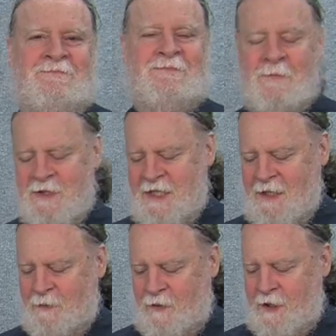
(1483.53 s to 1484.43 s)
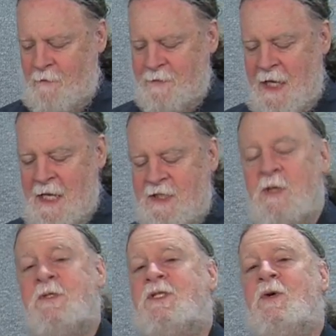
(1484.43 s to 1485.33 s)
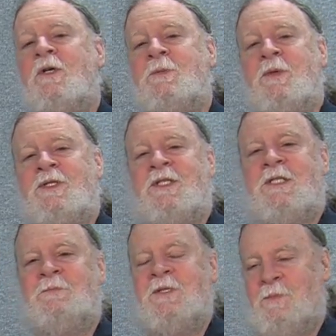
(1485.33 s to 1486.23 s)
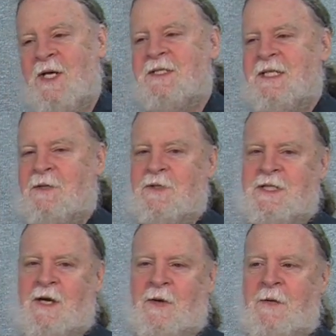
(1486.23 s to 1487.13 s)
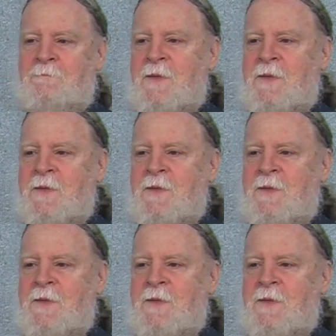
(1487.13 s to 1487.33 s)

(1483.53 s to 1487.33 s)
Remember Dana Perino? She was George Bush's press secretary